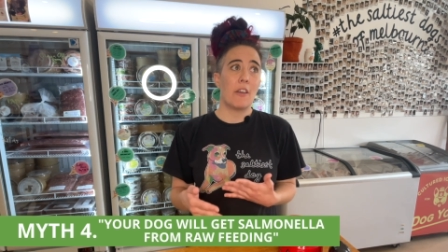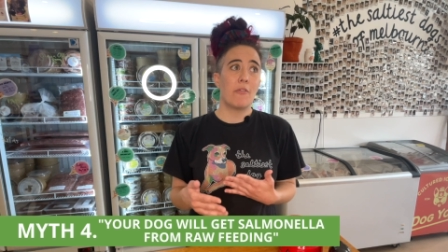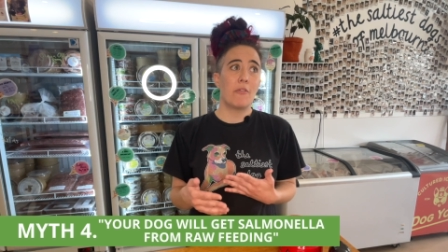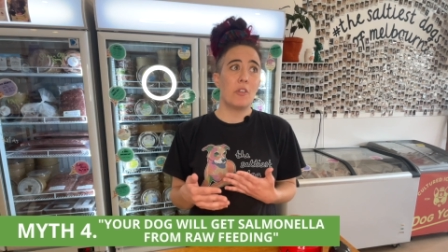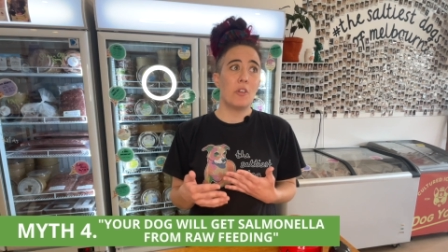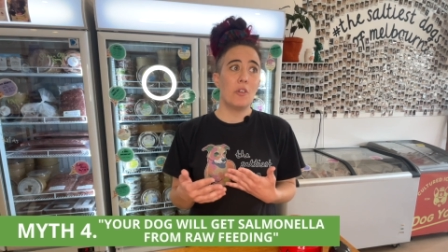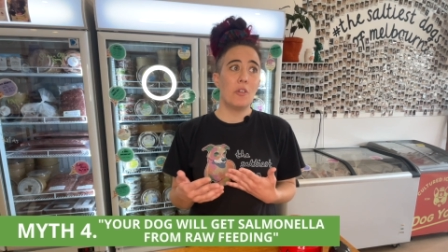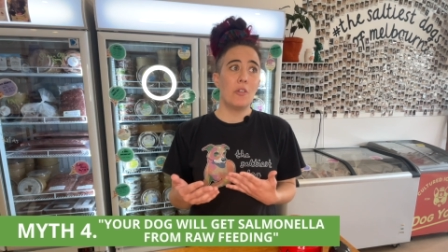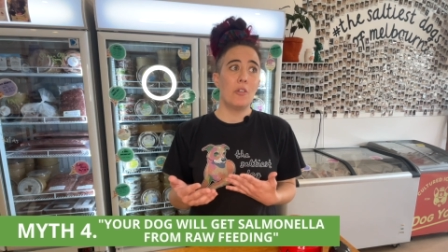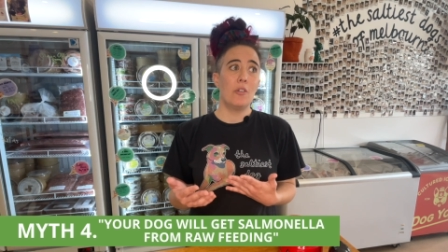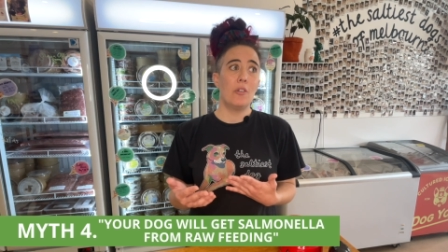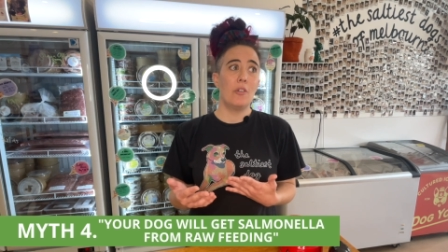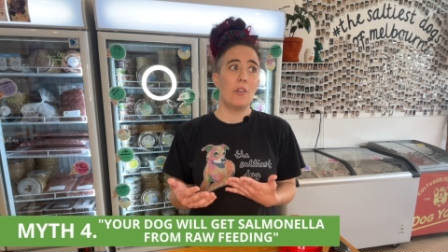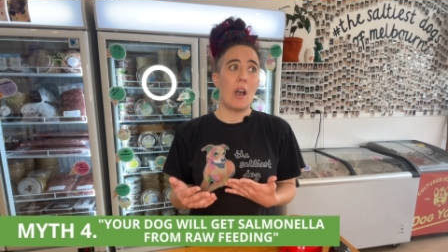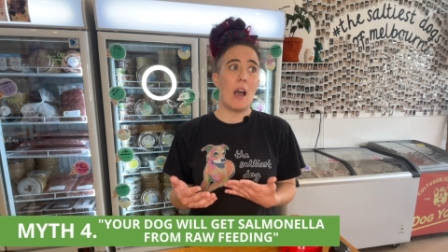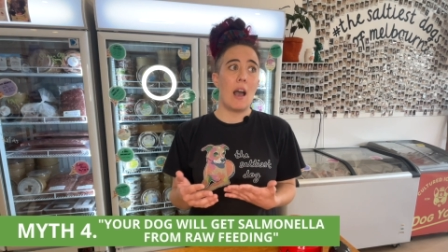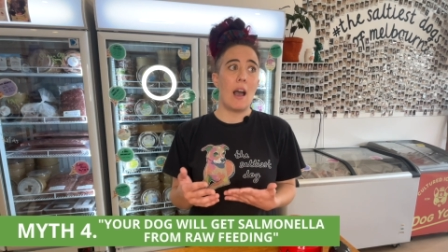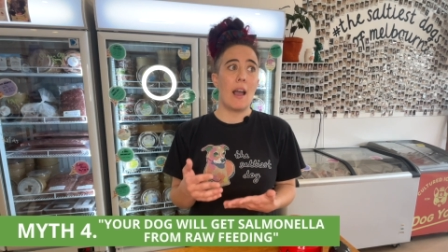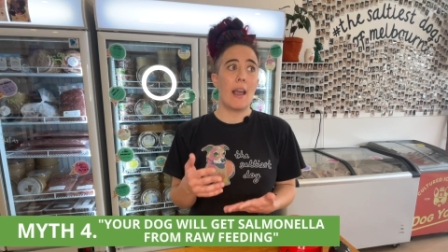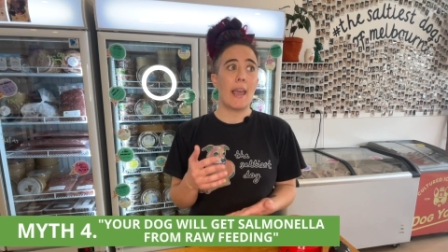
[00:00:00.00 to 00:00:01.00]
if
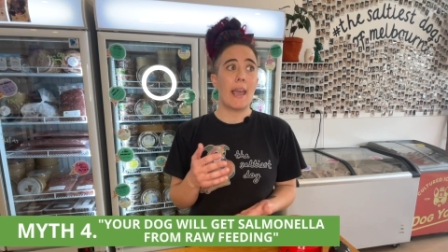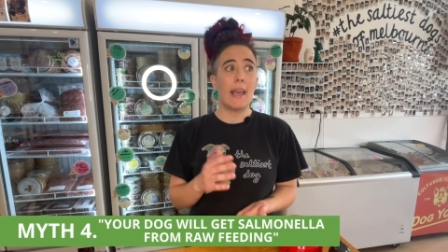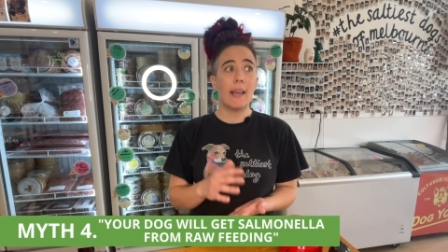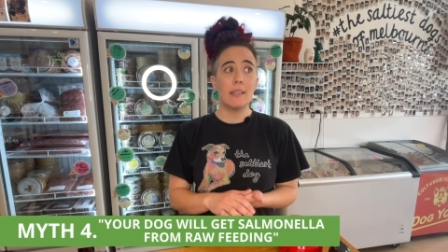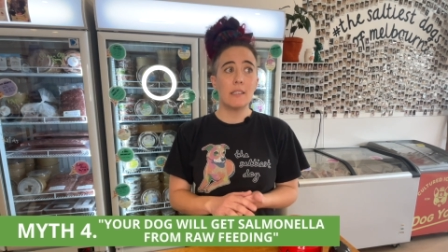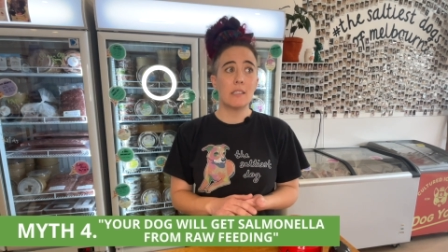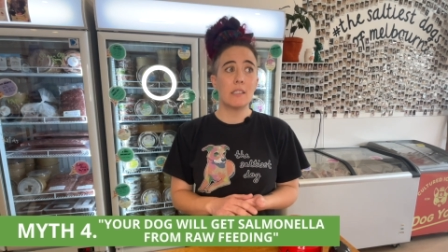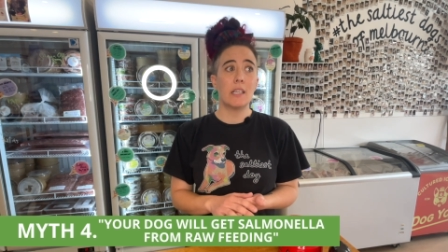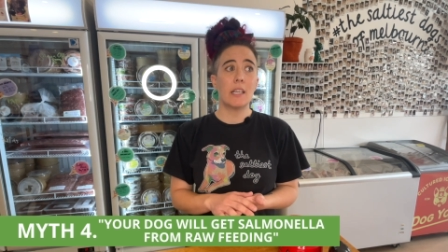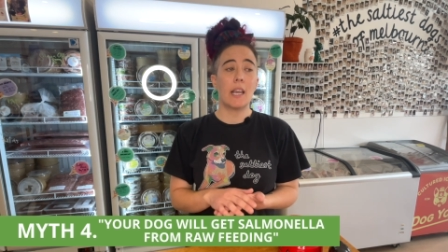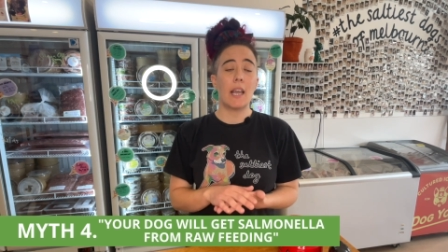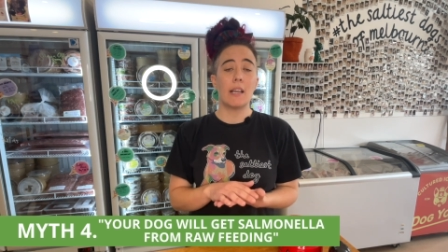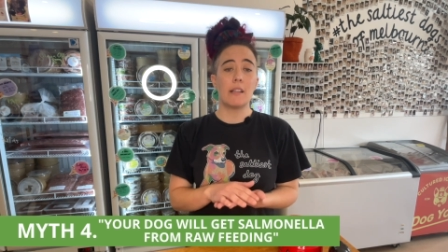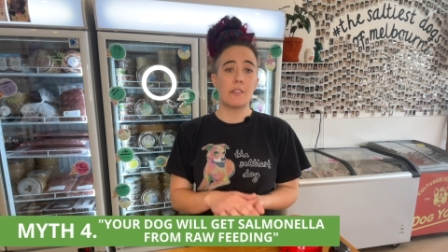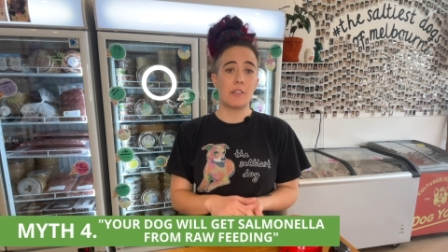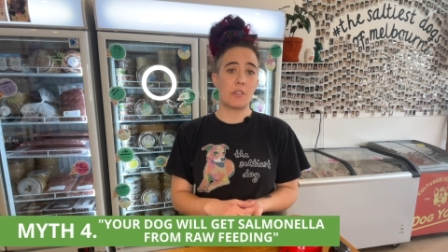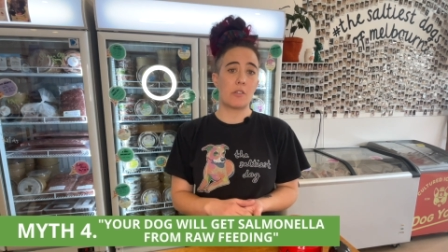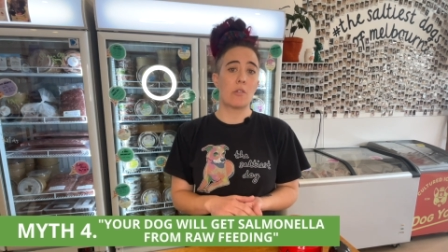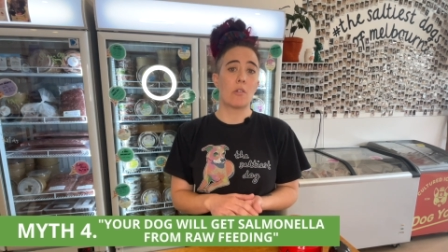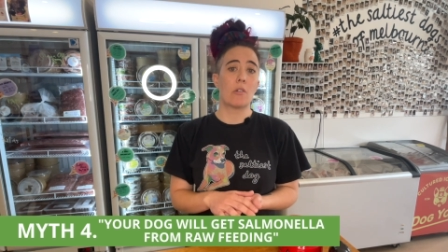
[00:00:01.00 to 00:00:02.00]
you are handling
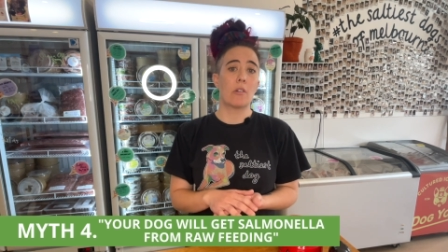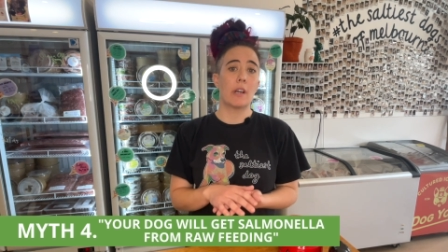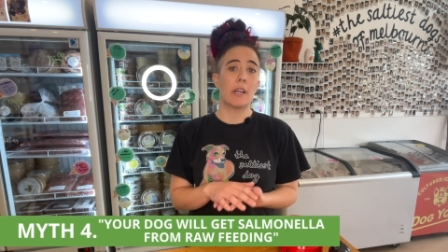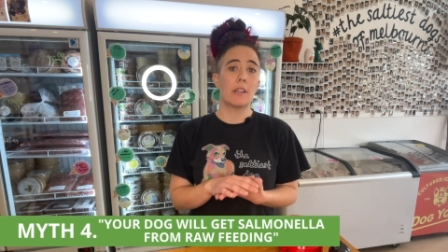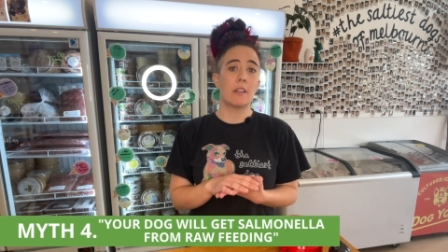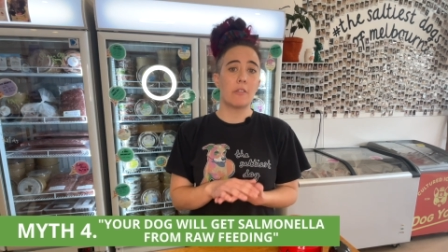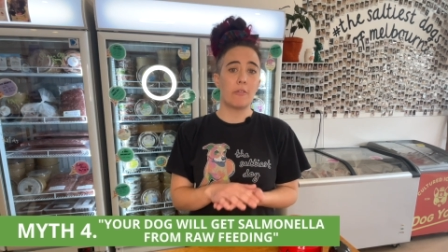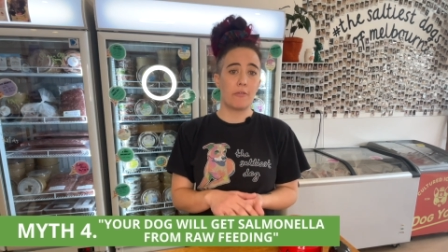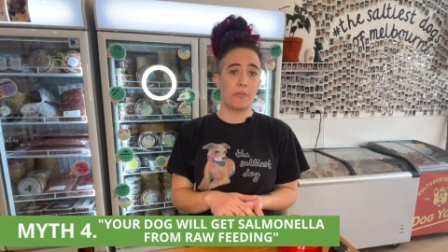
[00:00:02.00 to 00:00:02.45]
and storing